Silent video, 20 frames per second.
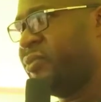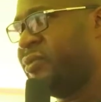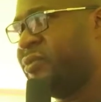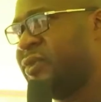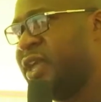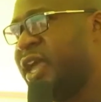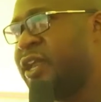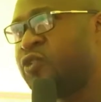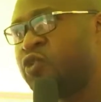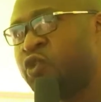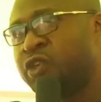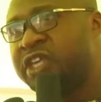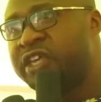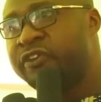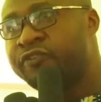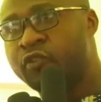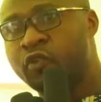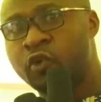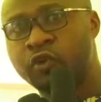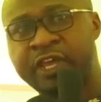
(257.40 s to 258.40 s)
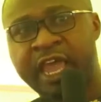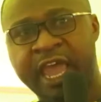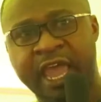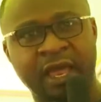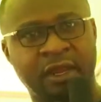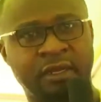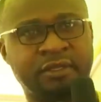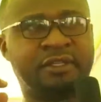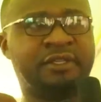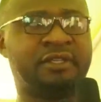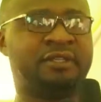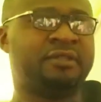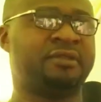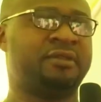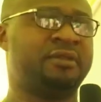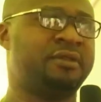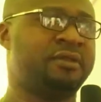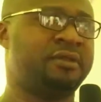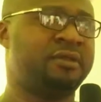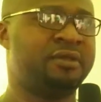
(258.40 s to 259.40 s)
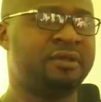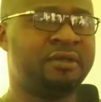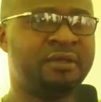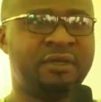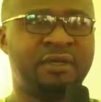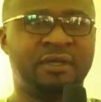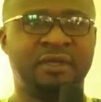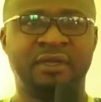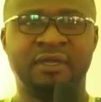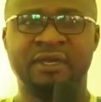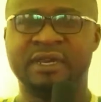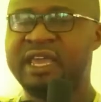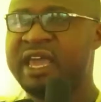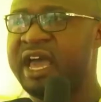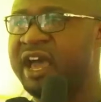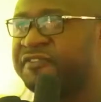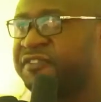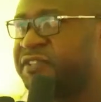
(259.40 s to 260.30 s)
and to give good health. They have